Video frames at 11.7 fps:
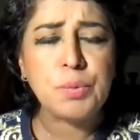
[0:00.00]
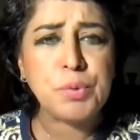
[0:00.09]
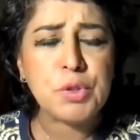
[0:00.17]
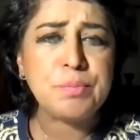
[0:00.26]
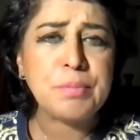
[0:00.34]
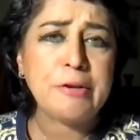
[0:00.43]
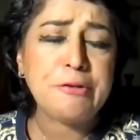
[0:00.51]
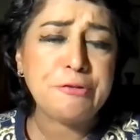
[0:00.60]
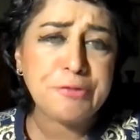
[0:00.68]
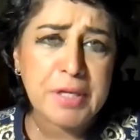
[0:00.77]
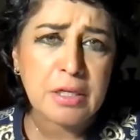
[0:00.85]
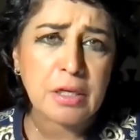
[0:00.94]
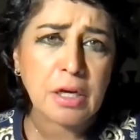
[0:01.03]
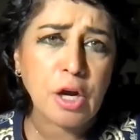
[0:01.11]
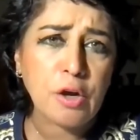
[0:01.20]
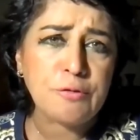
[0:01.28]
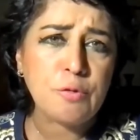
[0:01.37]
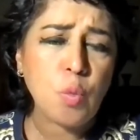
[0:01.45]
put my finger
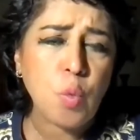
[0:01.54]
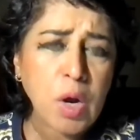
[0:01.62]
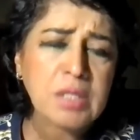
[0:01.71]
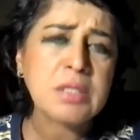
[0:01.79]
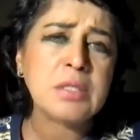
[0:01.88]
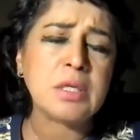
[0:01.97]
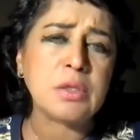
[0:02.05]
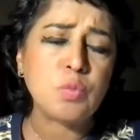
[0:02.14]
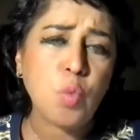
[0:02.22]
on one